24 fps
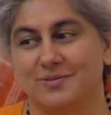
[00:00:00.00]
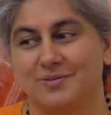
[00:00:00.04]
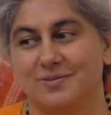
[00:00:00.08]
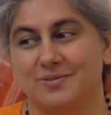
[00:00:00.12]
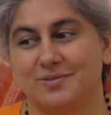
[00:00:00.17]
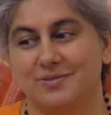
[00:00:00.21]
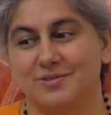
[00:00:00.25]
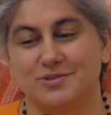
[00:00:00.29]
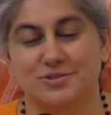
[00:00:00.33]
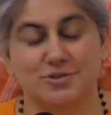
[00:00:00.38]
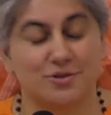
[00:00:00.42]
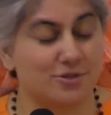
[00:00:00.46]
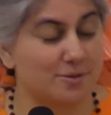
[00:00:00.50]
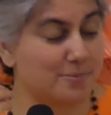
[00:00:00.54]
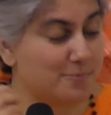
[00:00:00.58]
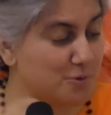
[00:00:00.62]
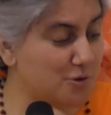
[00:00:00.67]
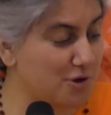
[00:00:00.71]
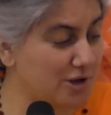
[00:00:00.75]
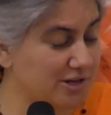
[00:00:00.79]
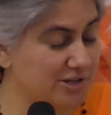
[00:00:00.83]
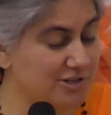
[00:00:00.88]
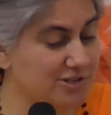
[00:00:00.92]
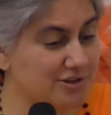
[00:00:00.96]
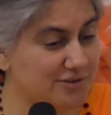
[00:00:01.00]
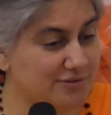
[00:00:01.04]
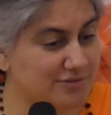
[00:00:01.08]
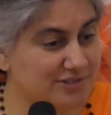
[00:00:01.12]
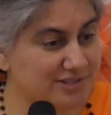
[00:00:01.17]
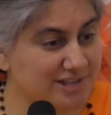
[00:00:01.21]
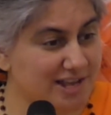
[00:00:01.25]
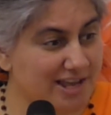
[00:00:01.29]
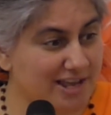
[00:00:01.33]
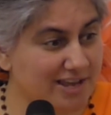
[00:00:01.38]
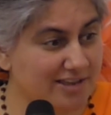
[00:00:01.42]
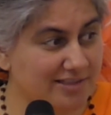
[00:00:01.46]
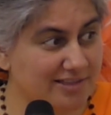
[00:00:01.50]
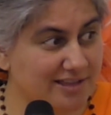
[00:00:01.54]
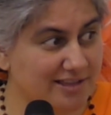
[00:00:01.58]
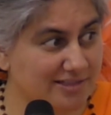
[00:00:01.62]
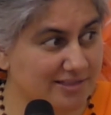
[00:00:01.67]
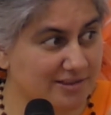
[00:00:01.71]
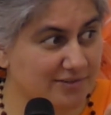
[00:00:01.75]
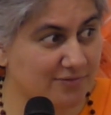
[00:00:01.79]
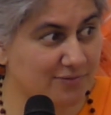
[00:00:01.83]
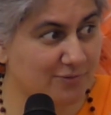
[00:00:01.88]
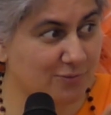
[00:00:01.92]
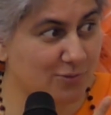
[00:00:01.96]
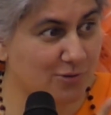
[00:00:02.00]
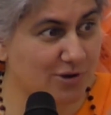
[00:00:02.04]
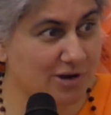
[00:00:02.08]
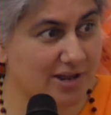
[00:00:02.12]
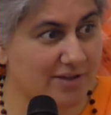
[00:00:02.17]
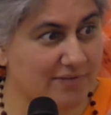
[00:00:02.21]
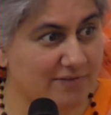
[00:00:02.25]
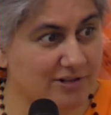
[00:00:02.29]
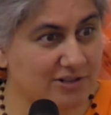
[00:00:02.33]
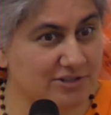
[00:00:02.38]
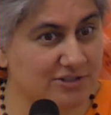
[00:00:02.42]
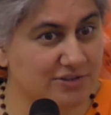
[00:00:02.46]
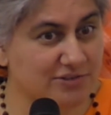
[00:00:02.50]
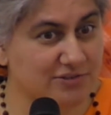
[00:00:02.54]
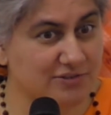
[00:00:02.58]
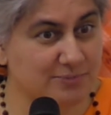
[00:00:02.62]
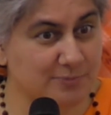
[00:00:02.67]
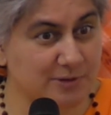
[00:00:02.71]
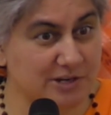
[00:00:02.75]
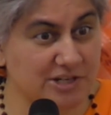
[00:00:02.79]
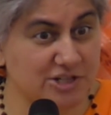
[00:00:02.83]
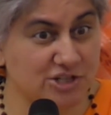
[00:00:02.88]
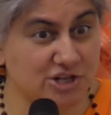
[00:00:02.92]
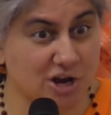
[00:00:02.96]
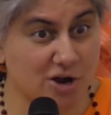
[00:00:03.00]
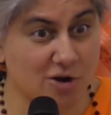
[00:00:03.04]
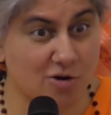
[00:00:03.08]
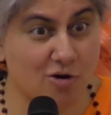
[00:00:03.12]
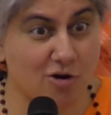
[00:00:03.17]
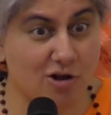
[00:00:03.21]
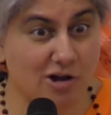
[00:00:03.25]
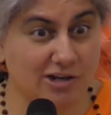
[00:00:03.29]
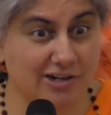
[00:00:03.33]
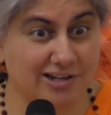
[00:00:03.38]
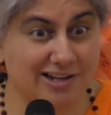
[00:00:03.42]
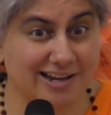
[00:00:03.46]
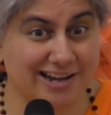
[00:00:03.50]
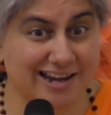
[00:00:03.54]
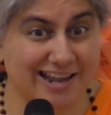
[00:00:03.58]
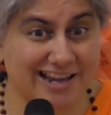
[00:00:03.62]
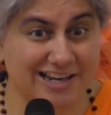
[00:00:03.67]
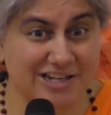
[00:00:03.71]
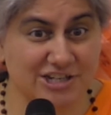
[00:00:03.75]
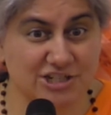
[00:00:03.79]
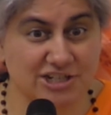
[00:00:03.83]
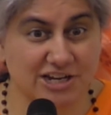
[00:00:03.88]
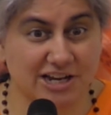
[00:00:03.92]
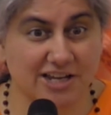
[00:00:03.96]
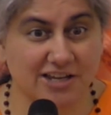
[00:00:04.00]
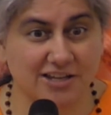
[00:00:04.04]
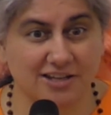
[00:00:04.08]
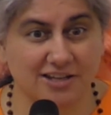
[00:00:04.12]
So the point of saying that the 4 levels of speech are all Ganesha,